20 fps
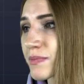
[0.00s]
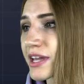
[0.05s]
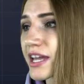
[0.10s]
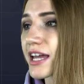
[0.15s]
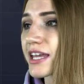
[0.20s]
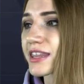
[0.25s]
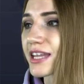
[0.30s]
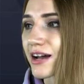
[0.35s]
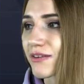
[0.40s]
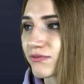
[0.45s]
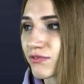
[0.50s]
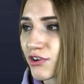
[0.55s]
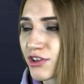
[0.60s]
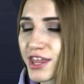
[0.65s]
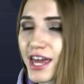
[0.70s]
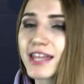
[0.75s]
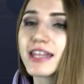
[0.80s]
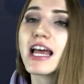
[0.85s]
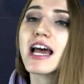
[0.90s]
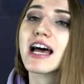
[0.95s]
be enough for
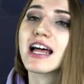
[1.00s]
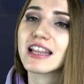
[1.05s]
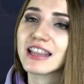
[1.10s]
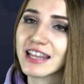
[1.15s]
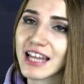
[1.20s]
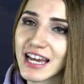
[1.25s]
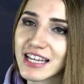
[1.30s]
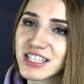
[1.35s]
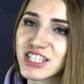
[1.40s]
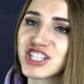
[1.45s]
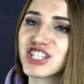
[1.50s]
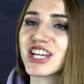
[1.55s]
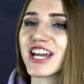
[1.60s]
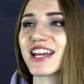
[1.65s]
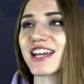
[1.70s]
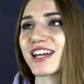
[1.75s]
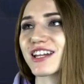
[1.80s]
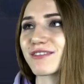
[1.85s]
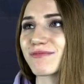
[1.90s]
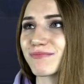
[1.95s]
that. Let's
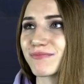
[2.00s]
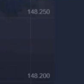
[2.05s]
check it.